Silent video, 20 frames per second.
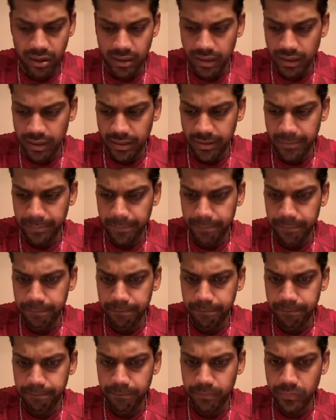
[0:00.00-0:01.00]
Um,
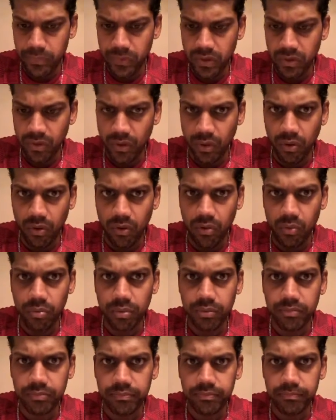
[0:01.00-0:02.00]
so
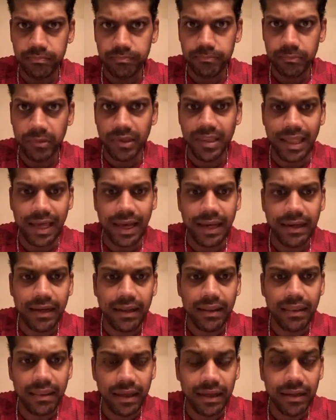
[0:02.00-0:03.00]
with
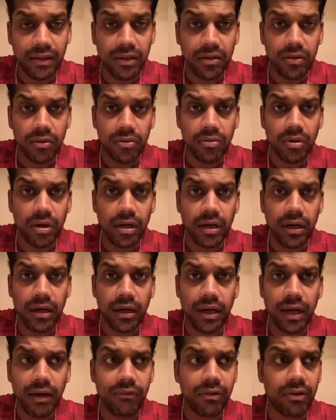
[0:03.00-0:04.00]
that, thank you. Uh,
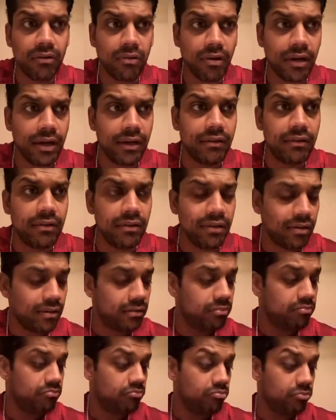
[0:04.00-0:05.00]
have a great uh,
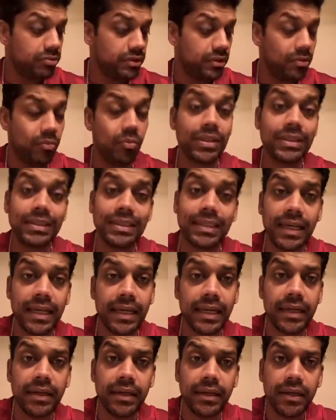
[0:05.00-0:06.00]
was it
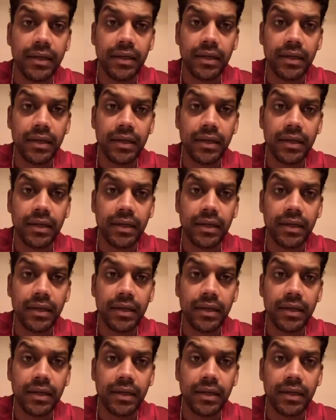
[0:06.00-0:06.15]
Wednesday,